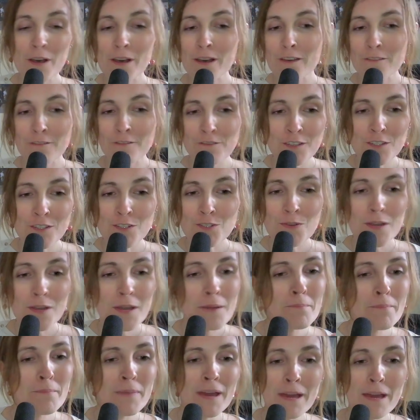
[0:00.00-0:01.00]

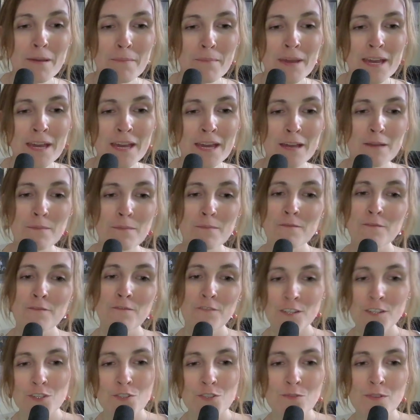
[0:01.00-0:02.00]
featuring BamBam
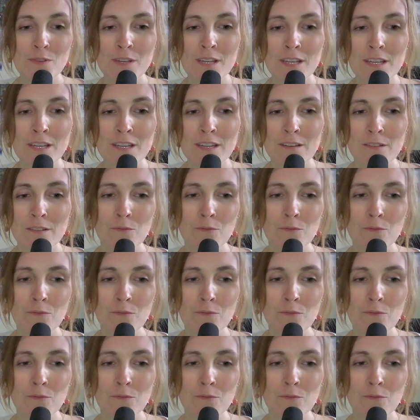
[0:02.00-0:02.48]
featuring,